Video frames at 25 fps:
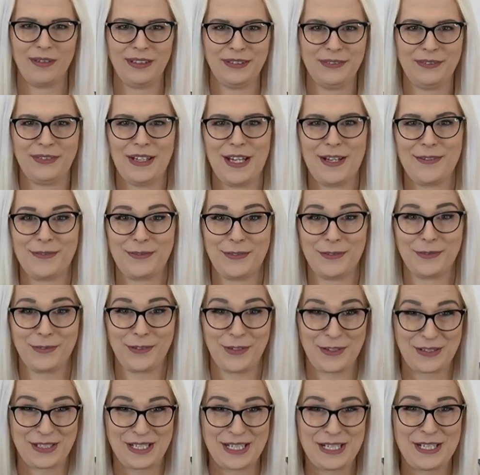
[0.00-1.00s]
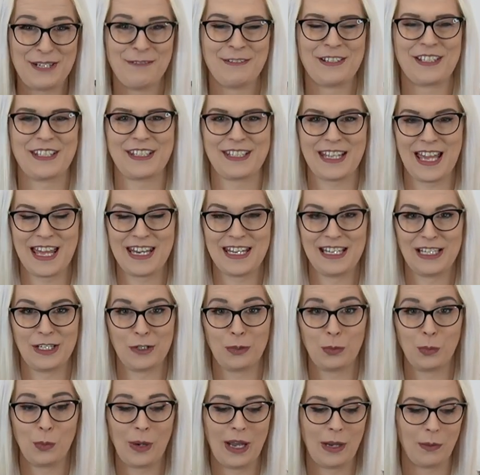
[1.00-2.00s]
in favor of continuous
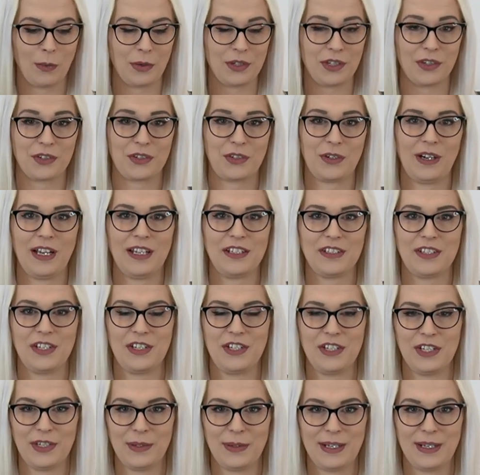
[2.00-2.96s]
scanning, where what you're trying to do